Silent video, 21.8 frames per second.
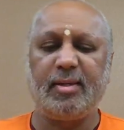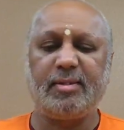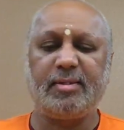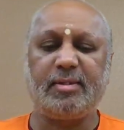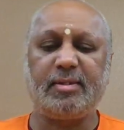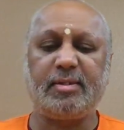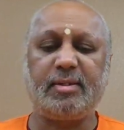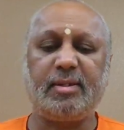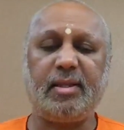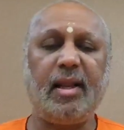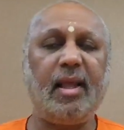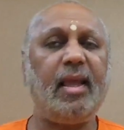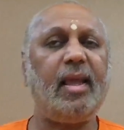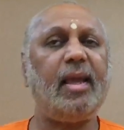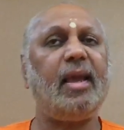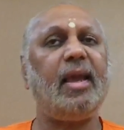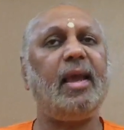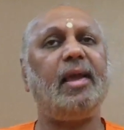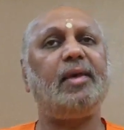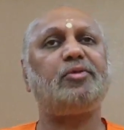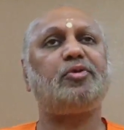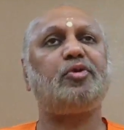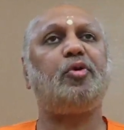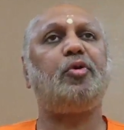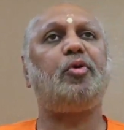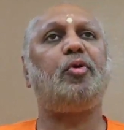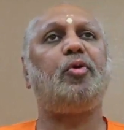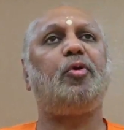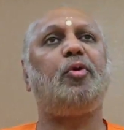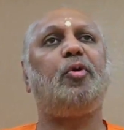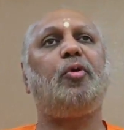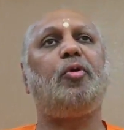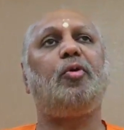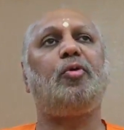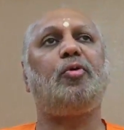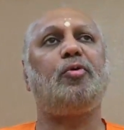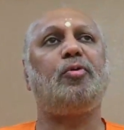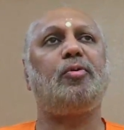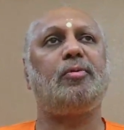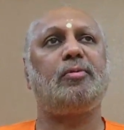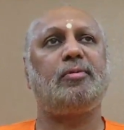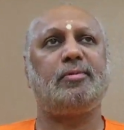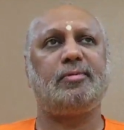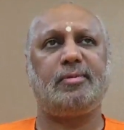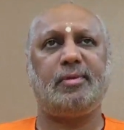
stri hetoho,